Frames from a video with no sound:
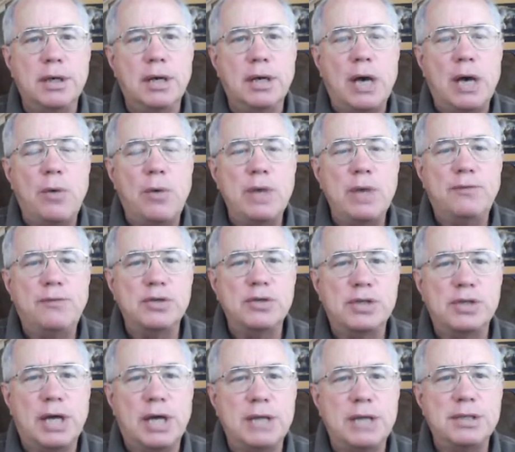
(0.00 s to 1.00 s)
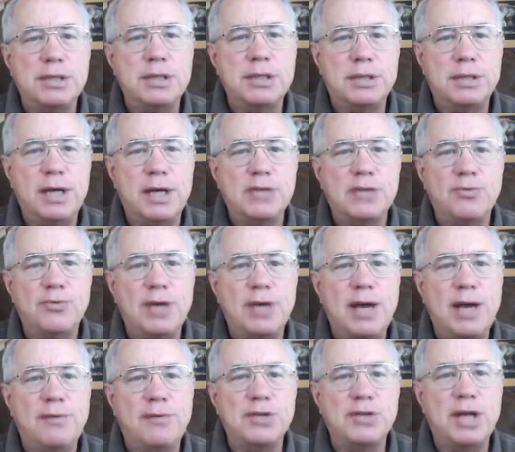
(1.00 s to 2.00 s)
I want to emphasize that the text we
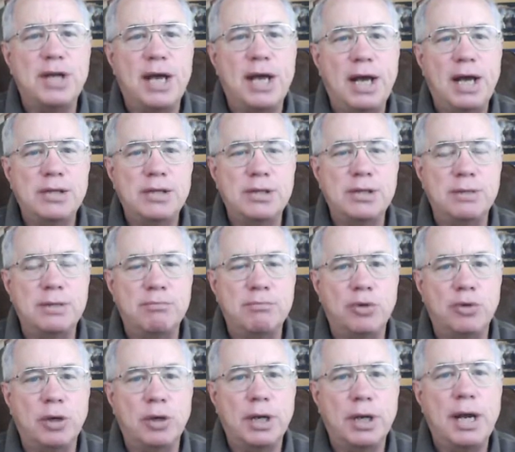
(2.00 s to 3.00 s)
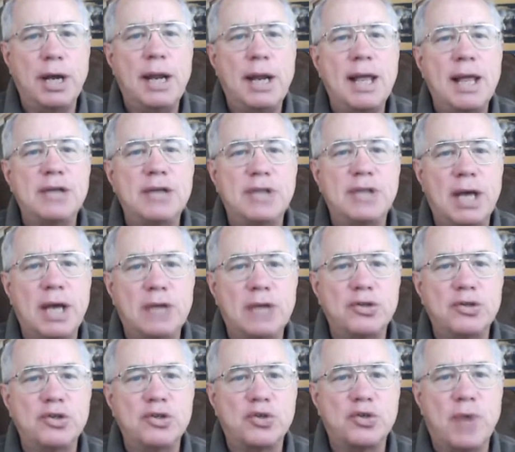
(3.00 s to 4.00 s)
have is an excellent book and it has
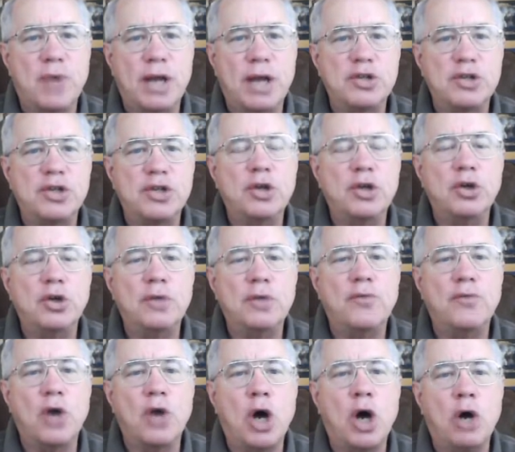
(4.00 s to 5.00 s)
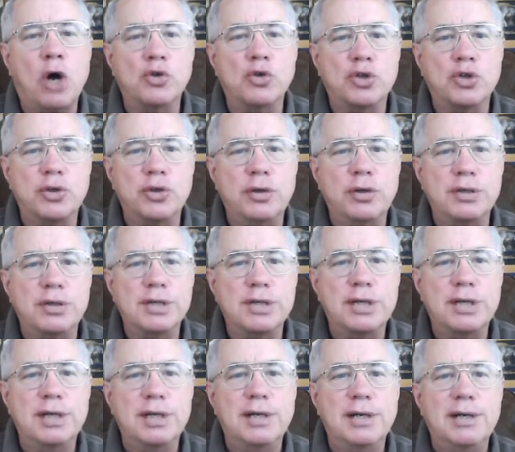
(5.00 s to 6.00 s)
excellent strategies that are good for all students.
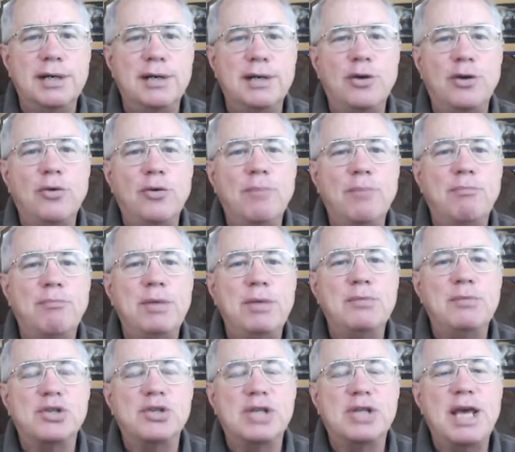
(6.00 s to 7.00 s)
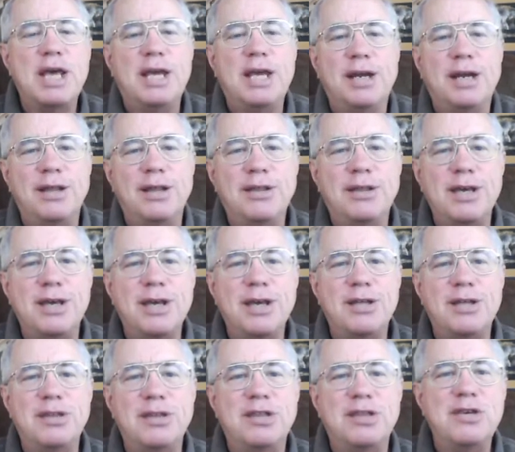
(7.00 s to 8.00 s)
Don't be mistaken in thinking
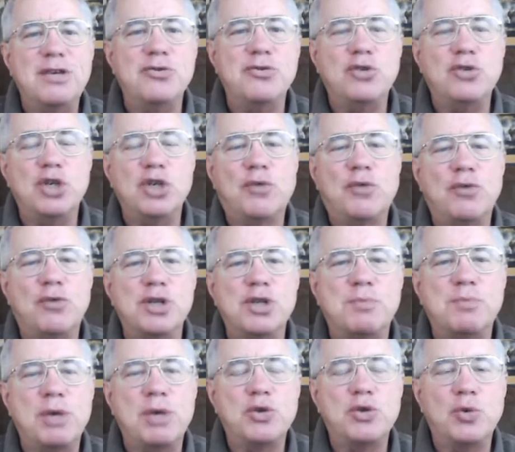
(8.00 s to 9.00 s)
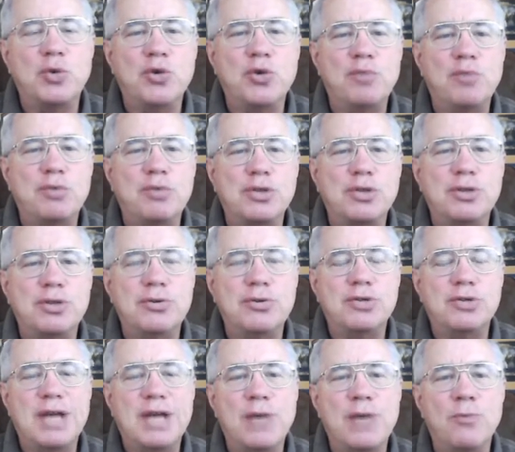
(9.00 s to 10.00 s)
that these are just for a special group of
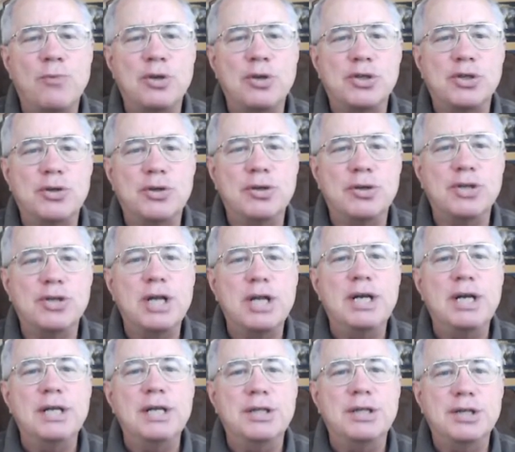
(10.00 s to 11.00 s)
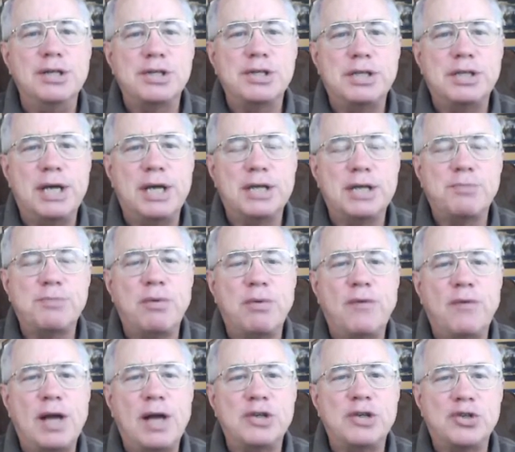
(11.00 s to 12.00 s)
students, at-risk students. This text
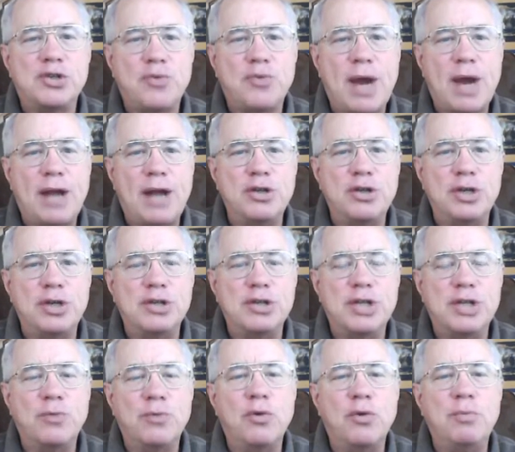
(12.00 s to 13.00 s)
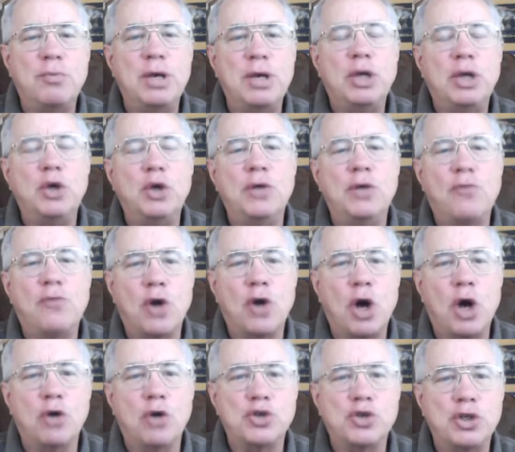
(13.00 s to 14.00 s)
provides strategies that will be good for
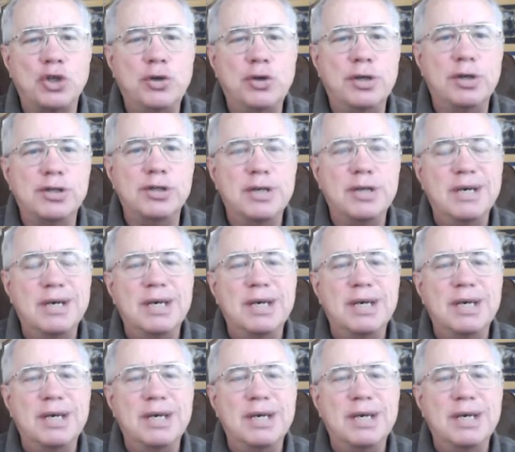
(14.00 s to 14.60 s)
all students.